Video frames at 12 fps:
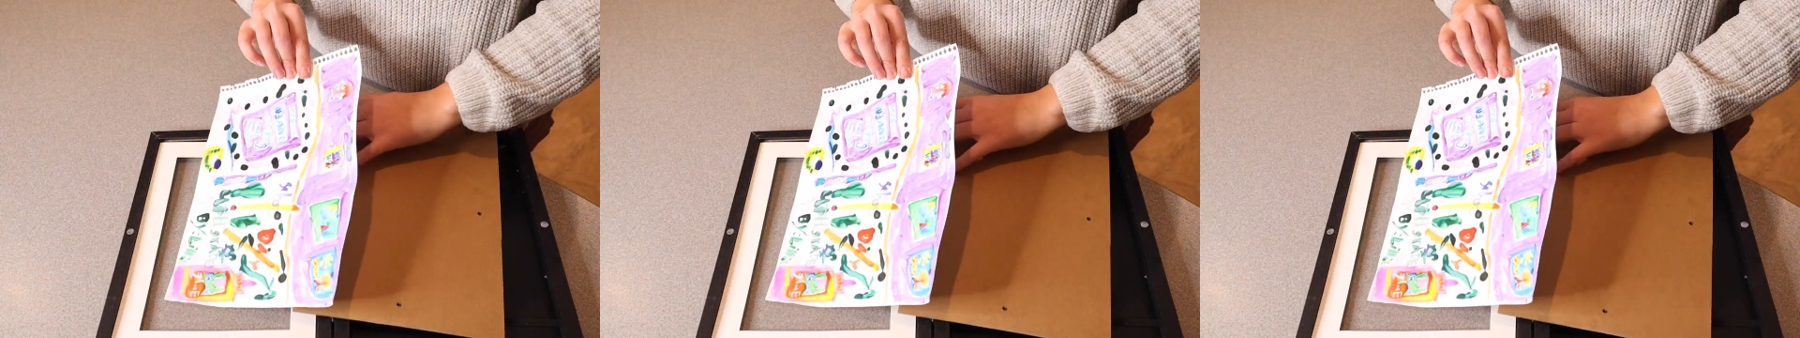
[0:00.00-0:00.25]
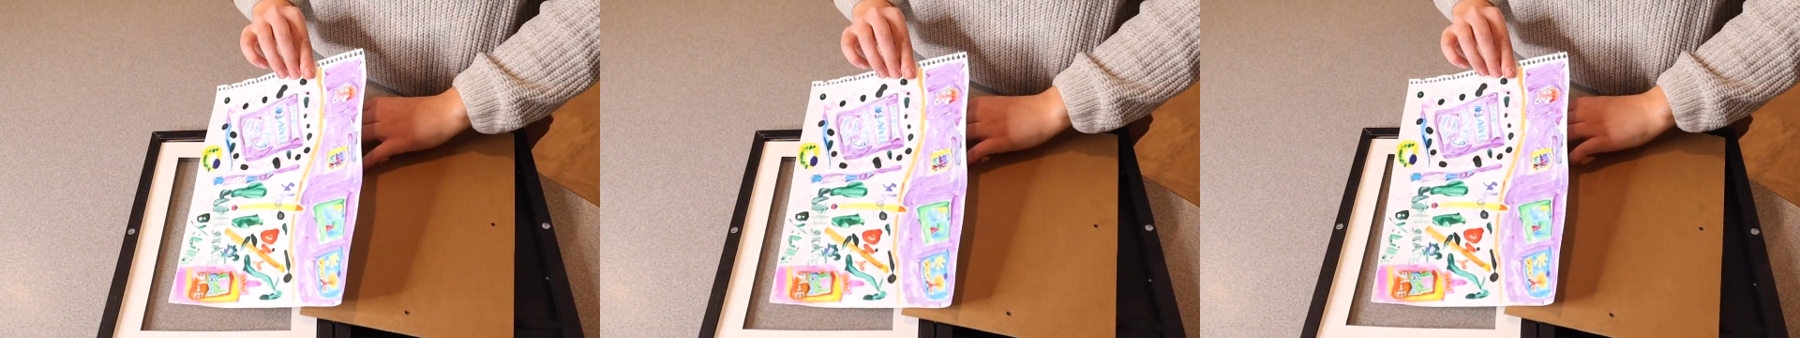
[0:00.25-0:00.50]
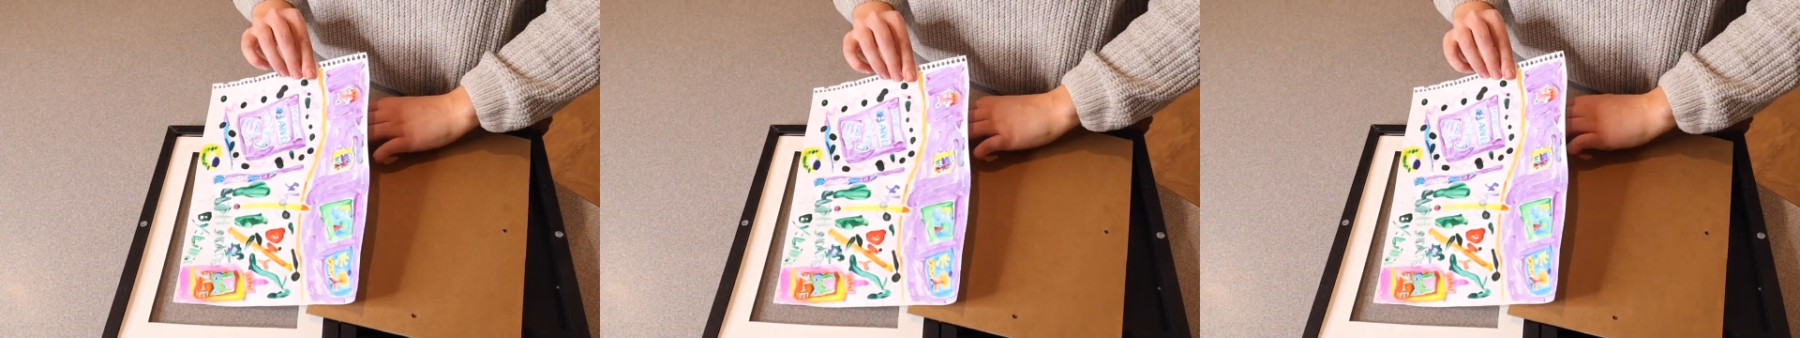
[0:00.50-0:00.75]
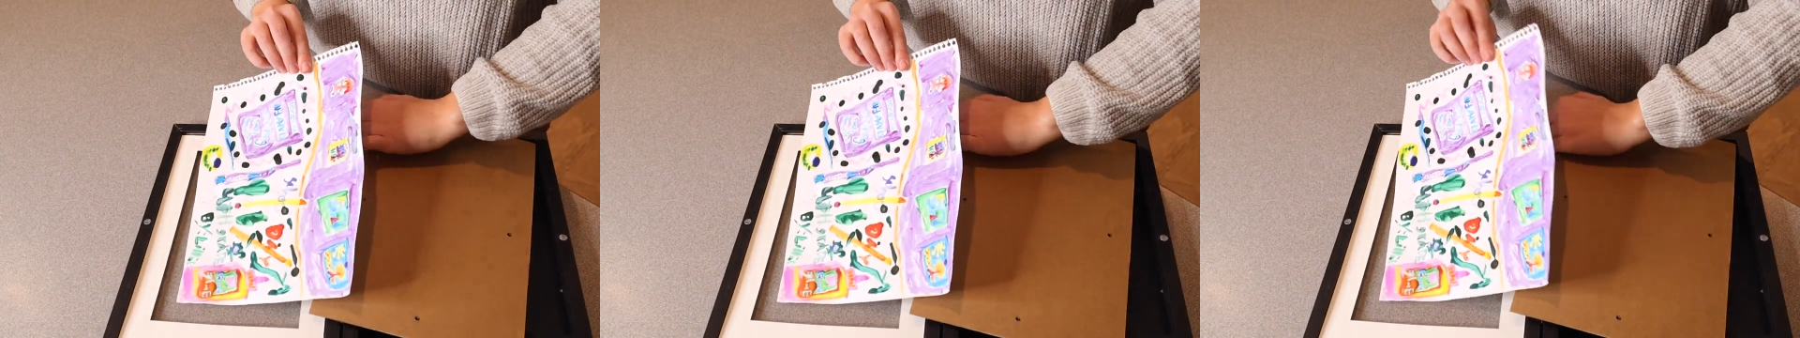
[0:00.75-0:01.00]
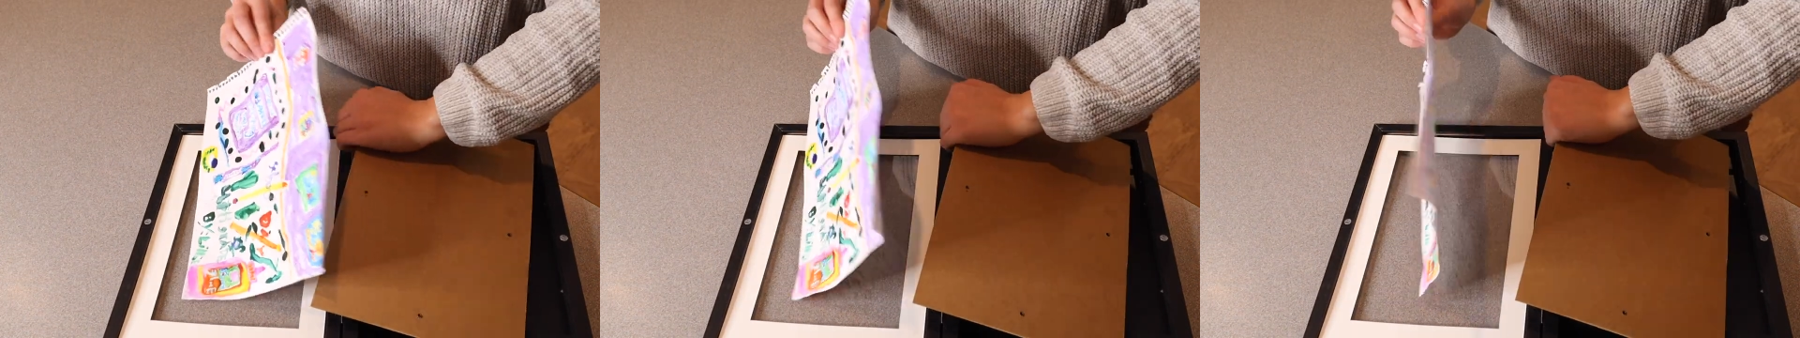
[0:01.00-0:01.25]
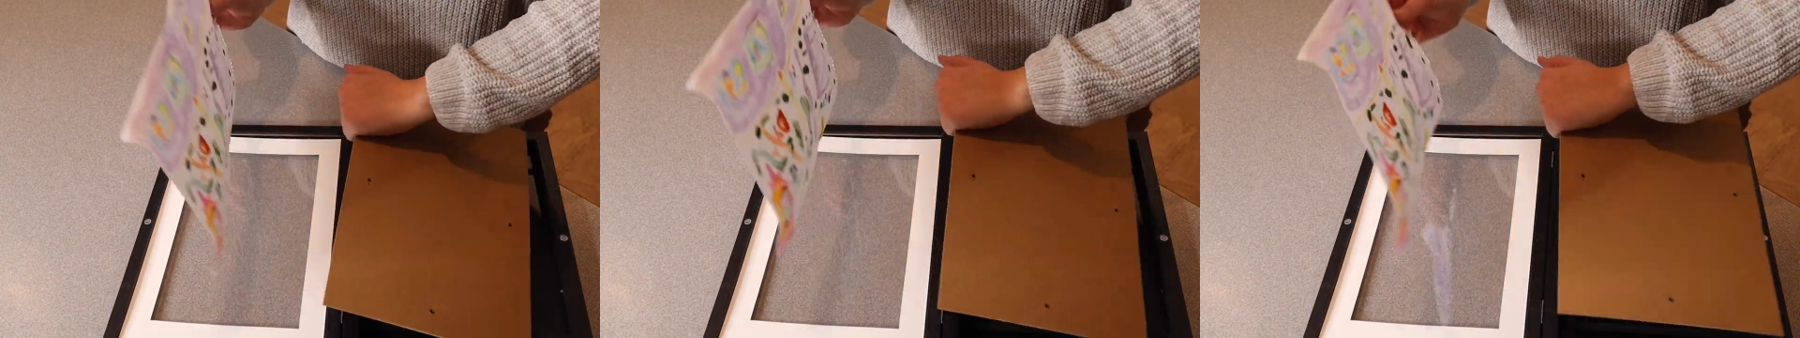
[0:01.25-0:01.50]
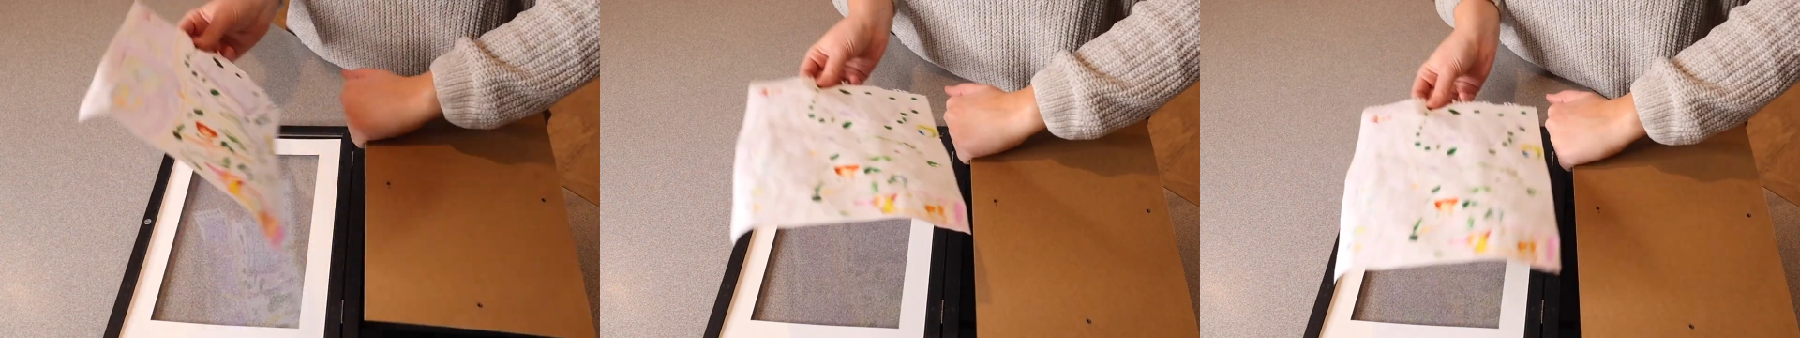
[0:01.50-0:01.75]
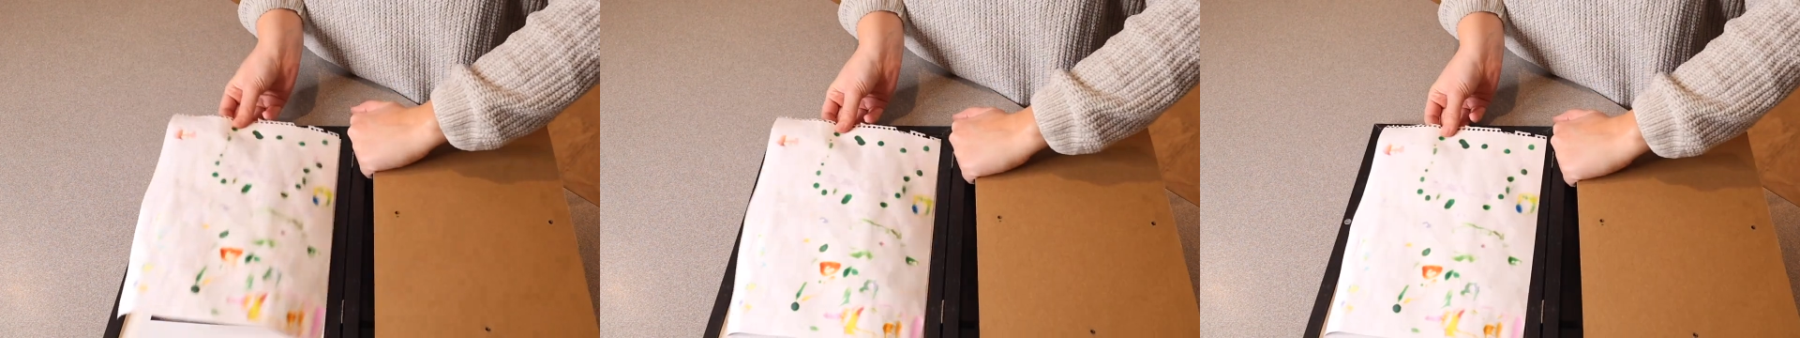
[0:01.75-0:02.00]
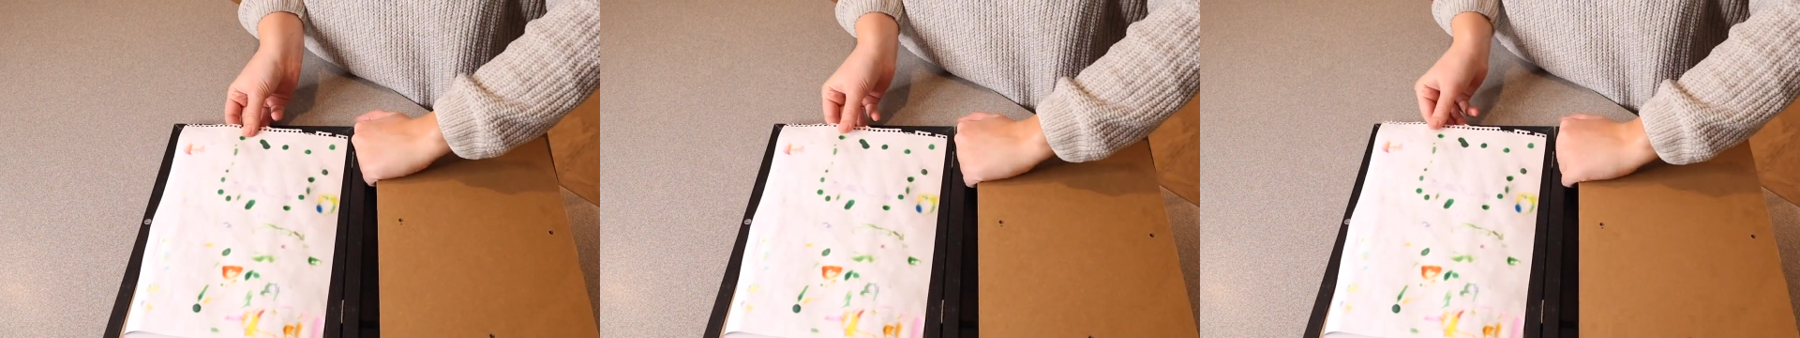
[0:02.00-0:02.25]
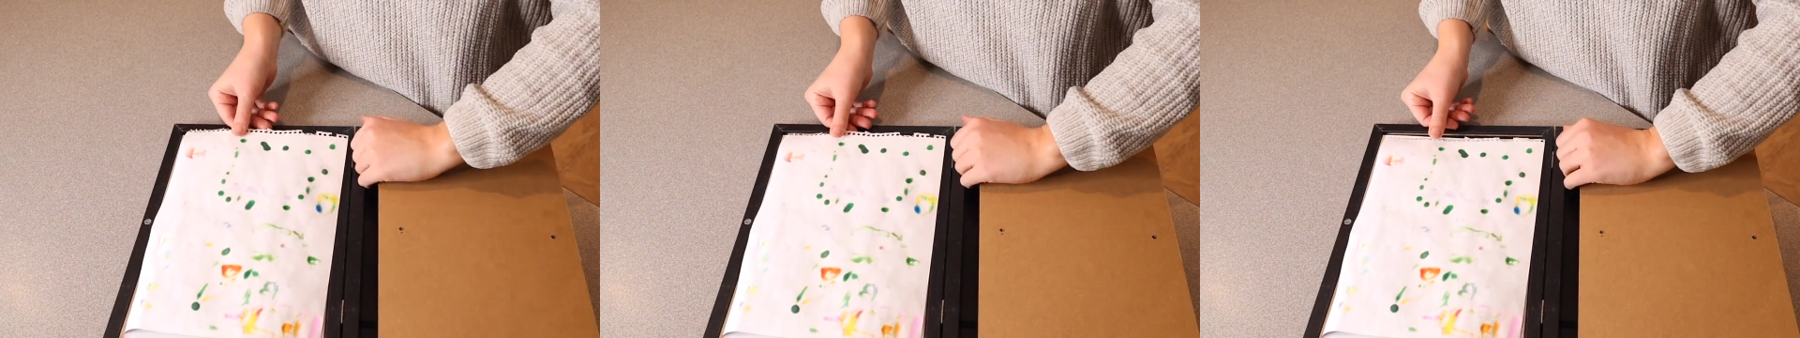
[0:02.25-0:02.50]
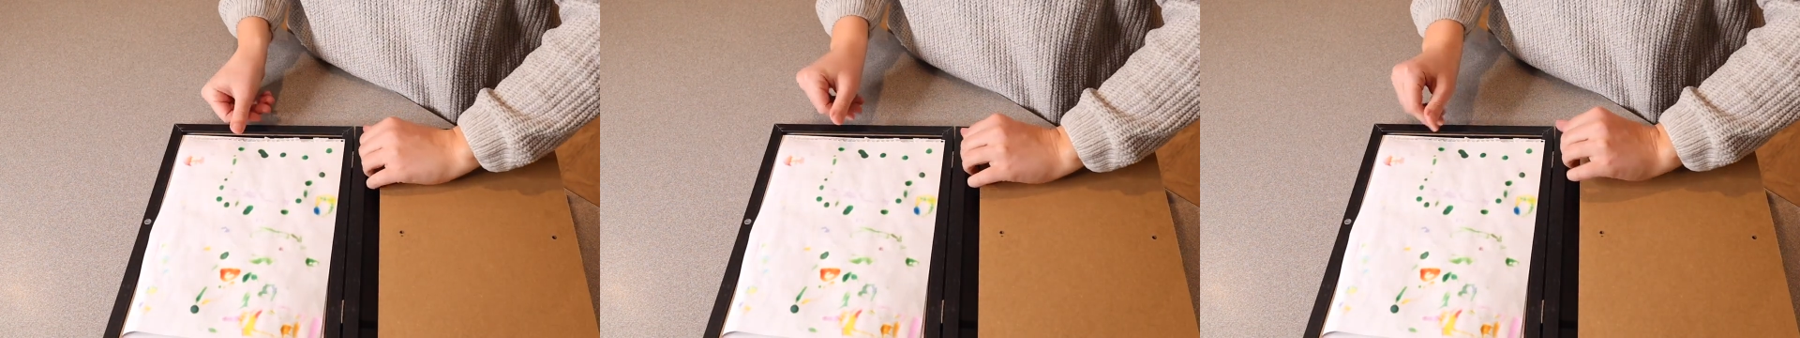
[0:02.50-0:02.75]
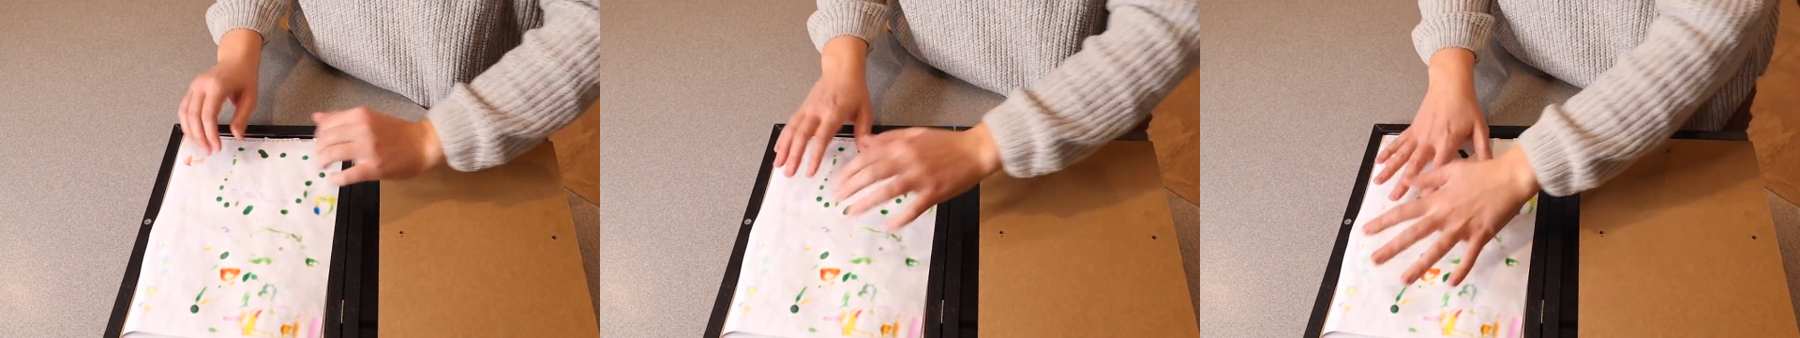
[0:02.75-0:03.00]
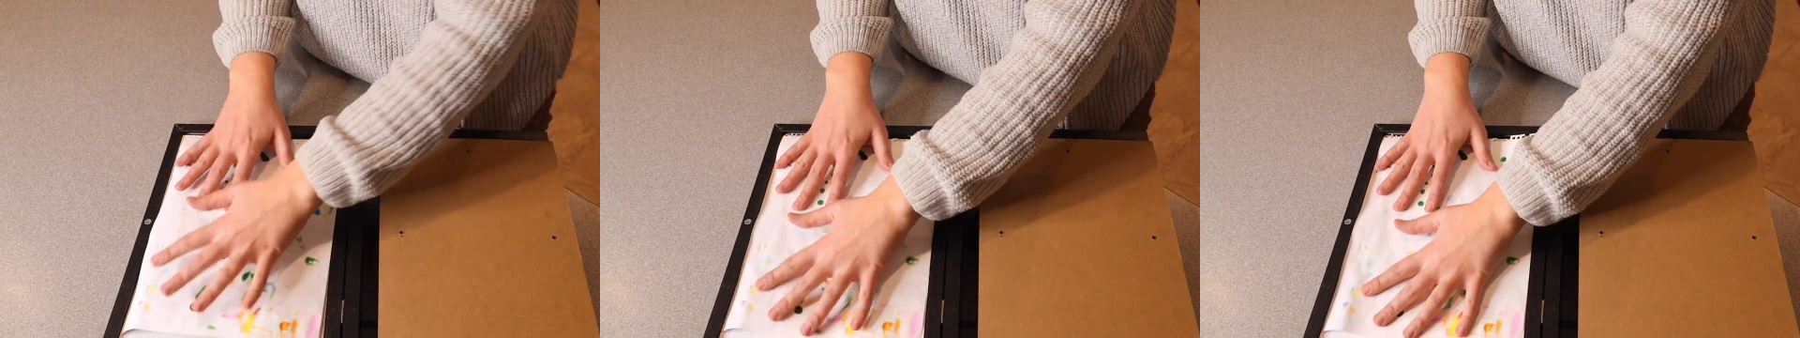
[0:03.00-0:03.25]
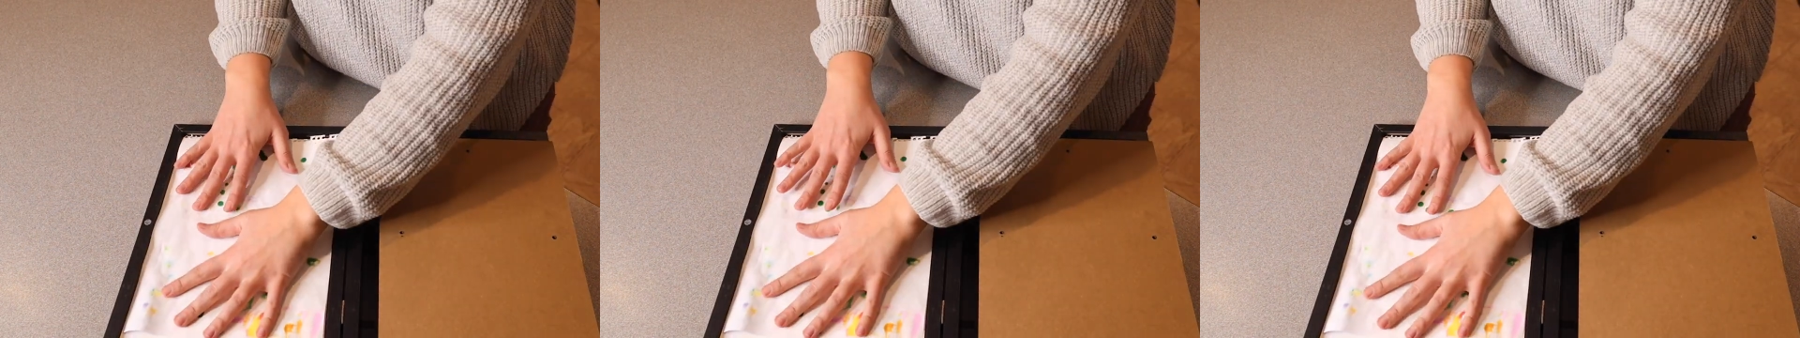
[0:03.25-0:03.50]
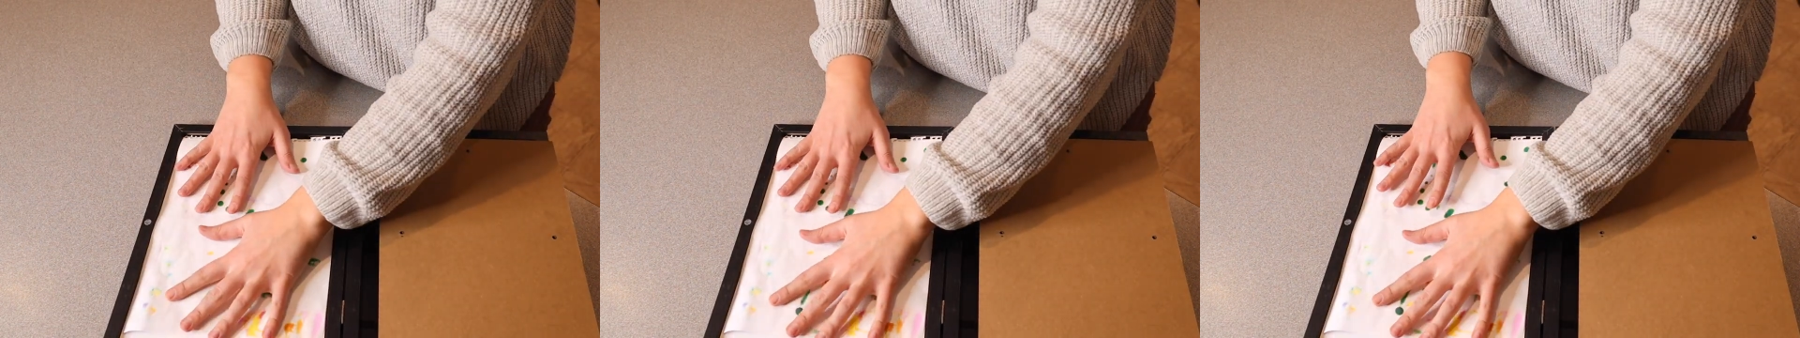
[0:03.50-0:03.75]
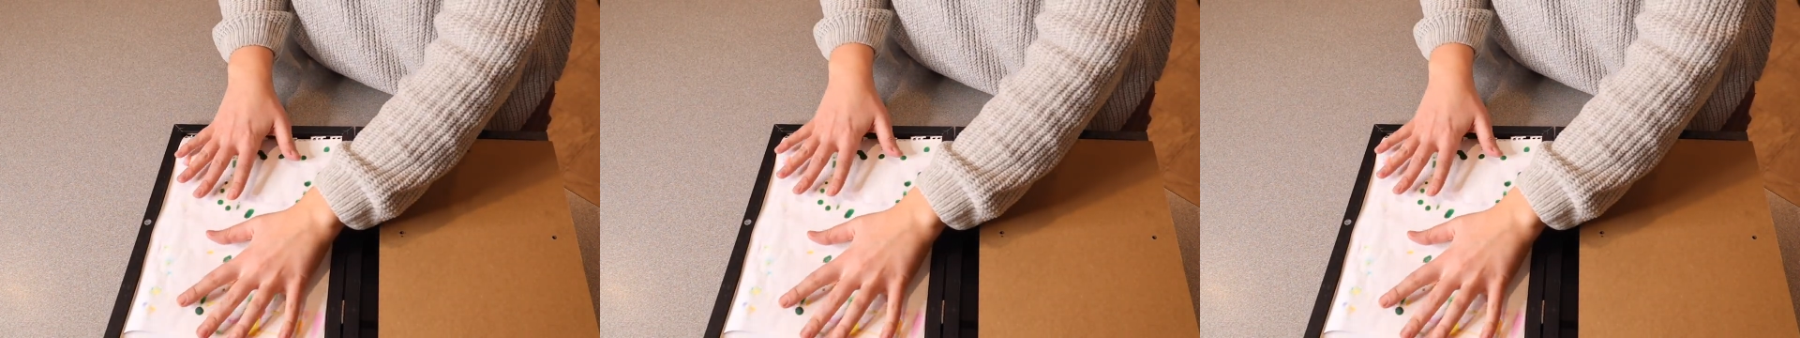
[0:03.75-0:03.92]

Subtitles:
[unreadable: no face in view]